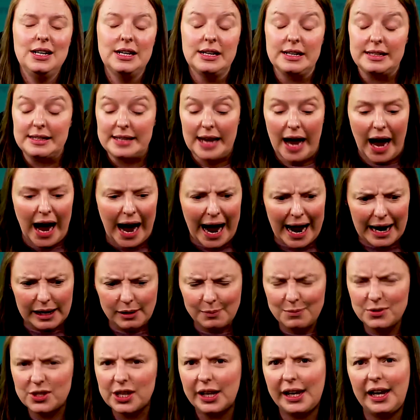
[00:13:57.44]

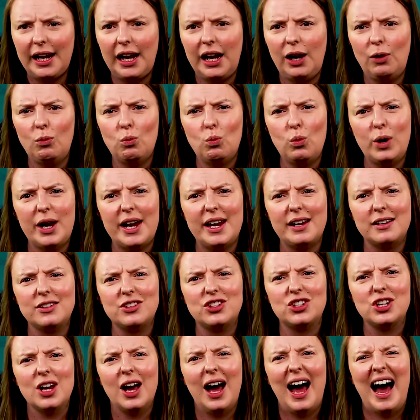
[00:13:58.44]
Times in
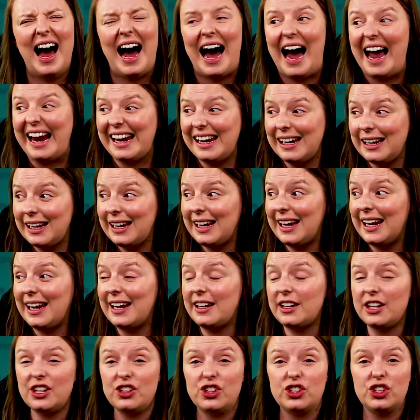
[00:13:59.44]
which I
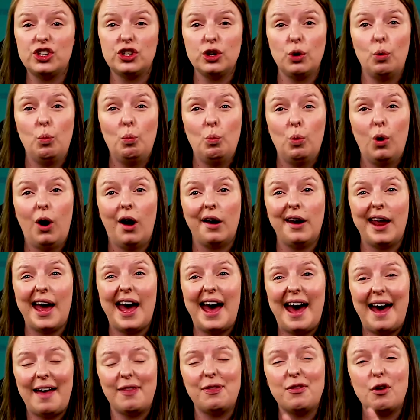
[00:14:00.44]
needed someone
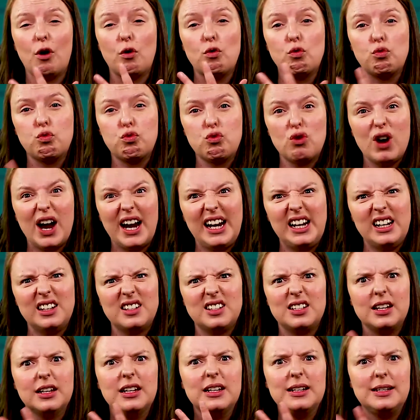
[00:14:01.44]
at the
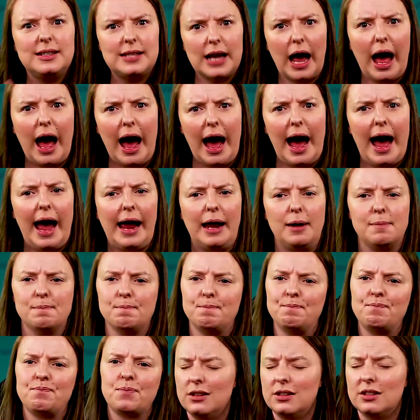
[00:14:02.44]
right time.
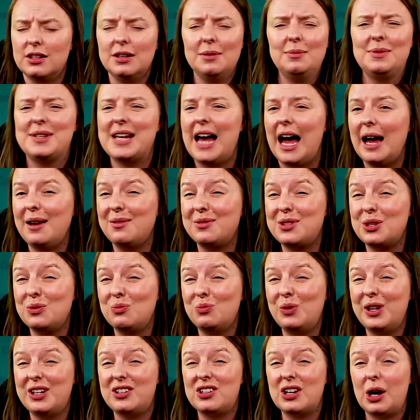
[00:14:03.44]
Sometimes in
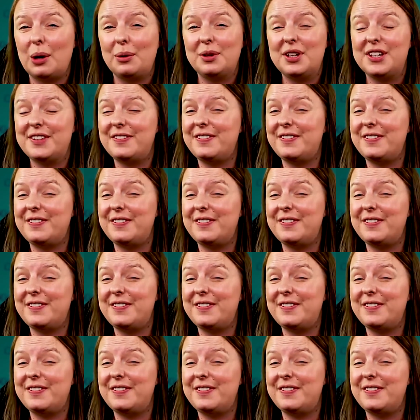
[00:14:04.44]
which I was